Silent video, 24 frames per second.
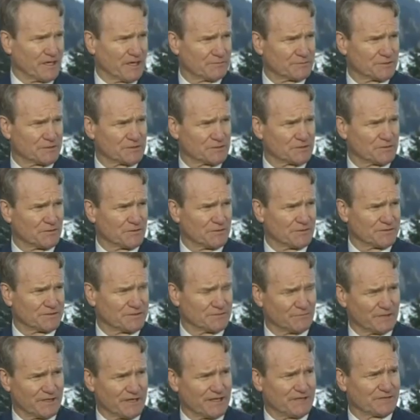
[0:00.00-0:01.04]
capture storage
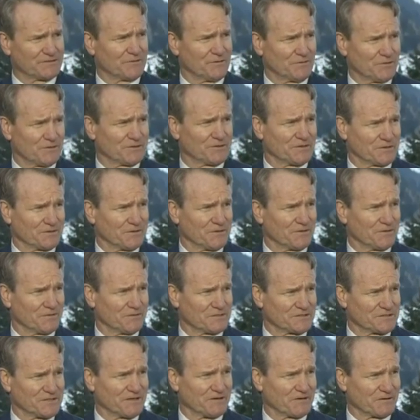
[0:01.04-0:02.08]
went out to North Dakota
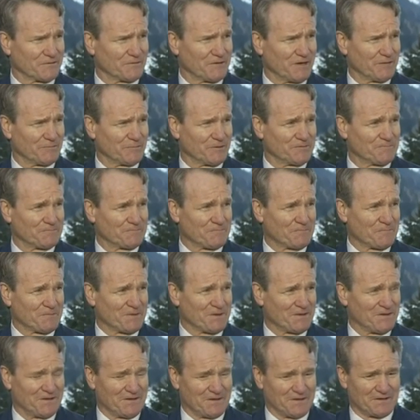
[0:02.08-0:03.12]
with Senator Kramer.
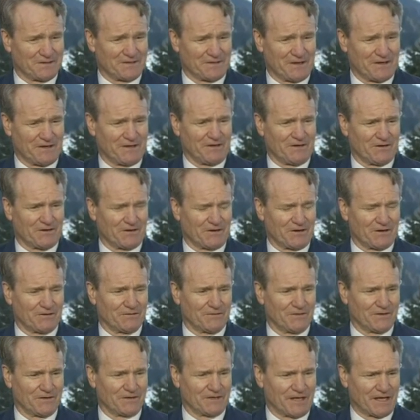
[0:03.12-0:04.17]
They
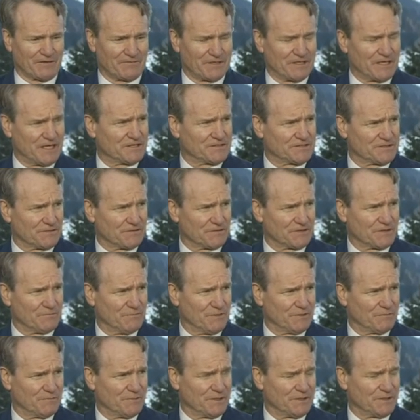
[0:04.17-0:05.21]
have a net zero
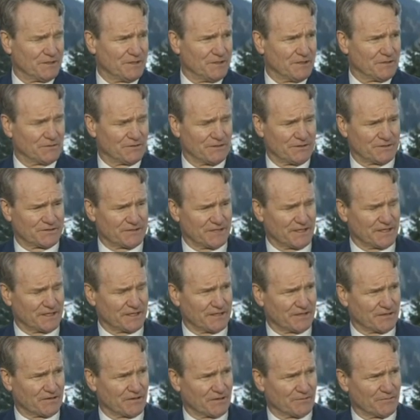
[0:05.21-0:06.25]
commitment where they're
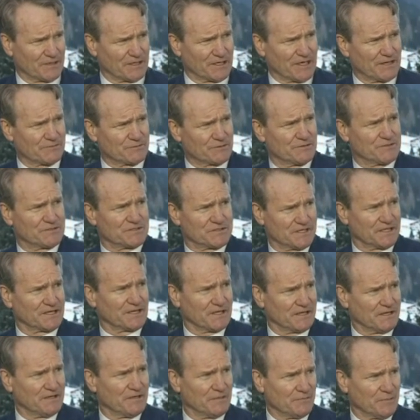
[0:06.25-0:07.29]
taking the carbon capture and
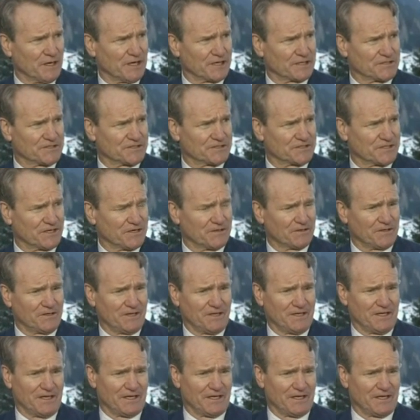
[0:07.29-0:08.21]
sticking it in the Bakken shale